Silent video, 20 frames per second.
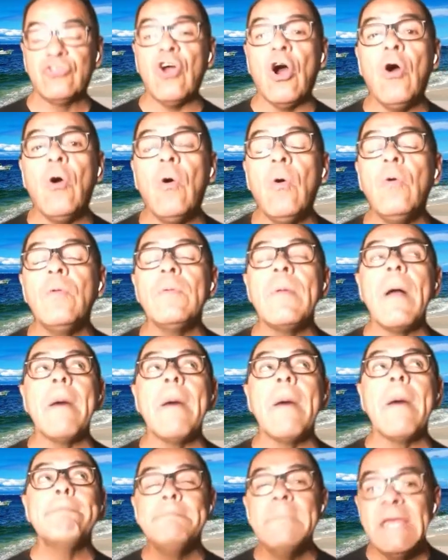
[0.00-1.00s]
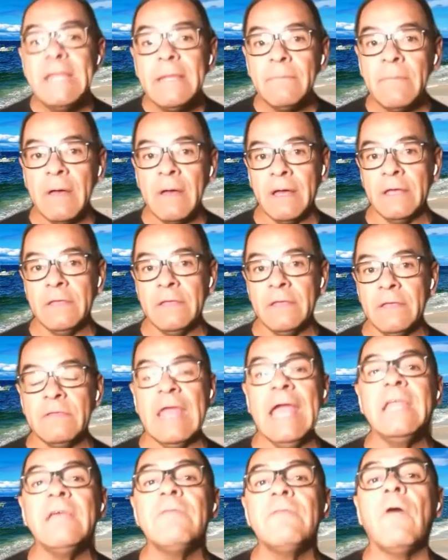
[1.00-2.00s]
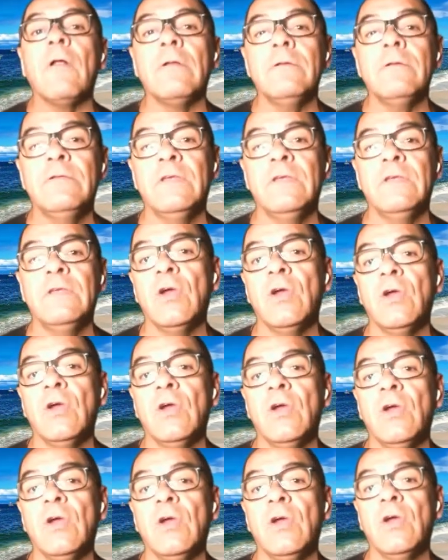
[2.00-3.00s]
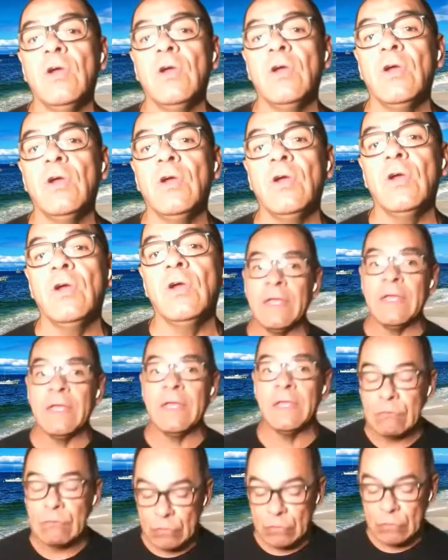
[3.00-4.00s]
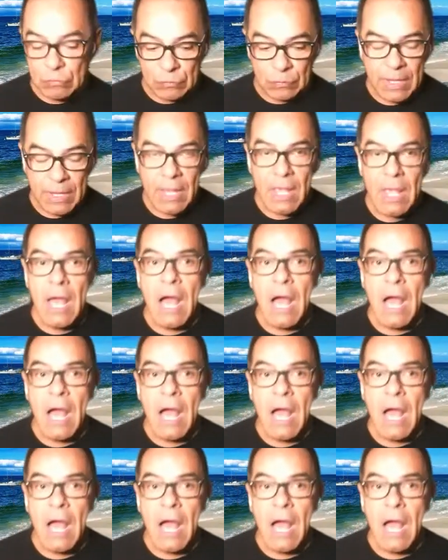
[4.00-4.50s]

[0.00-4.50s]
Don't minimize any volunteer work that you do.